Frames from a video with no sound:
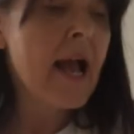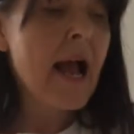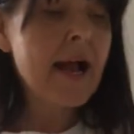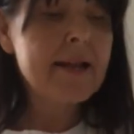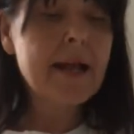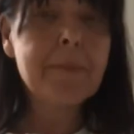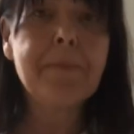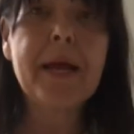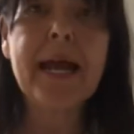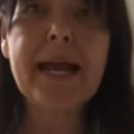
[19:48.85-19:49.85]
And then
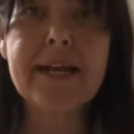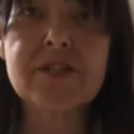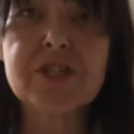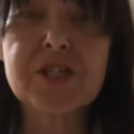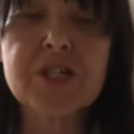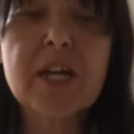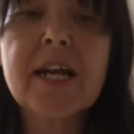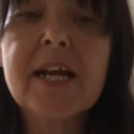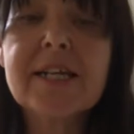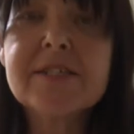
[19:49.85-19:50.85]
pitch
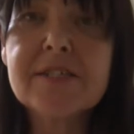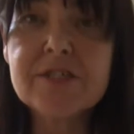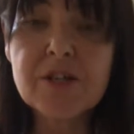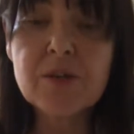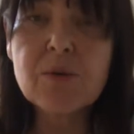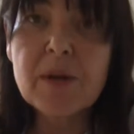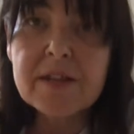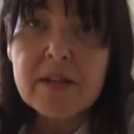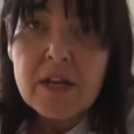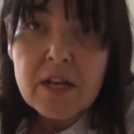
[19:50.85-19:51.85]
is to do
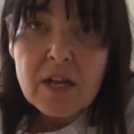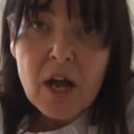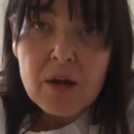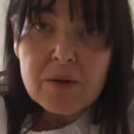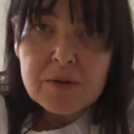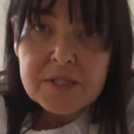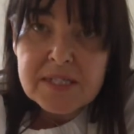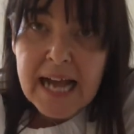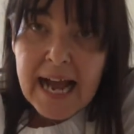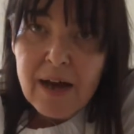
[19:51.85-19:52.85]
with low
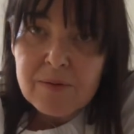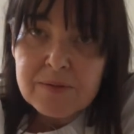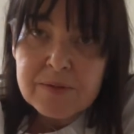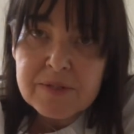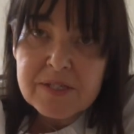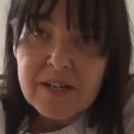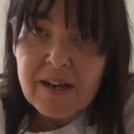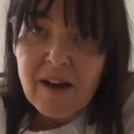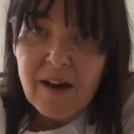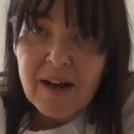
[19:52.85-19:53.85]
sounds and
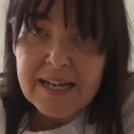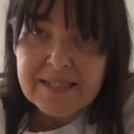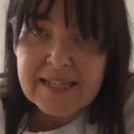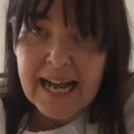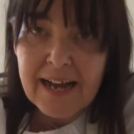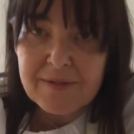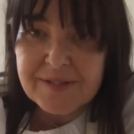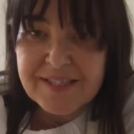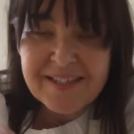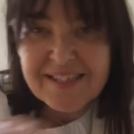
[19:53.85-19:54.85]
high
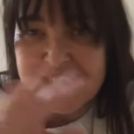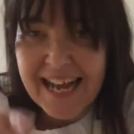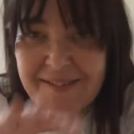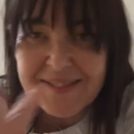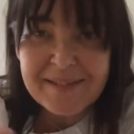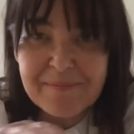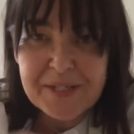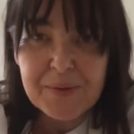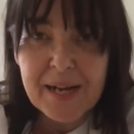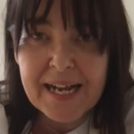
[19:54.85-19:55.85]
sounds and the sounds in
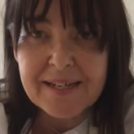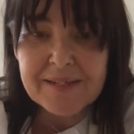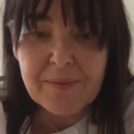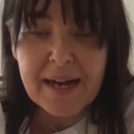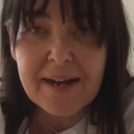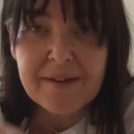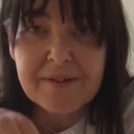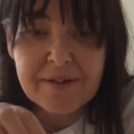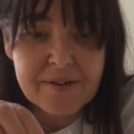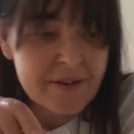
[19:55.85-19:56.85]
between as well,
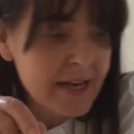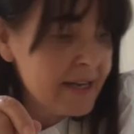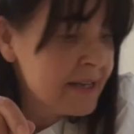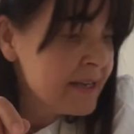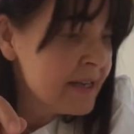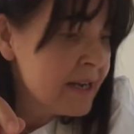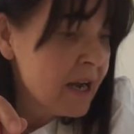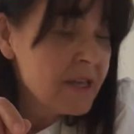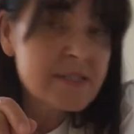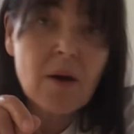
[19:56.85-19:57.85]
all right?
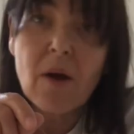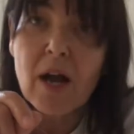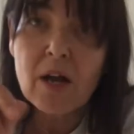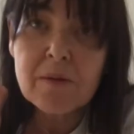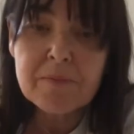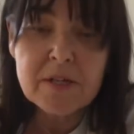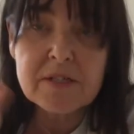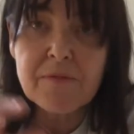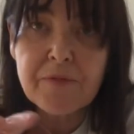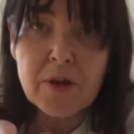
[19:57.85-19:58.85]
So I hope there's
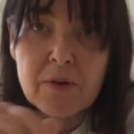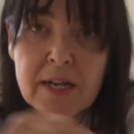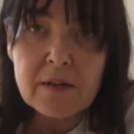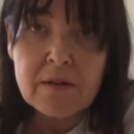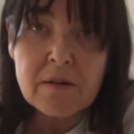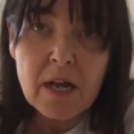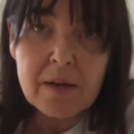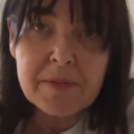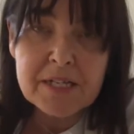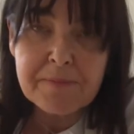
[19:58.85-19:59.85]
a few little
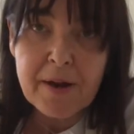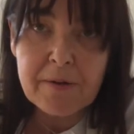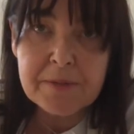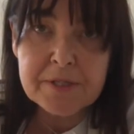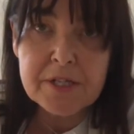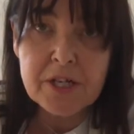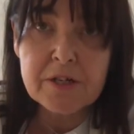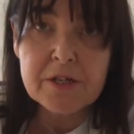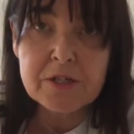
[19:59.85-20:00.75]
experiments that you can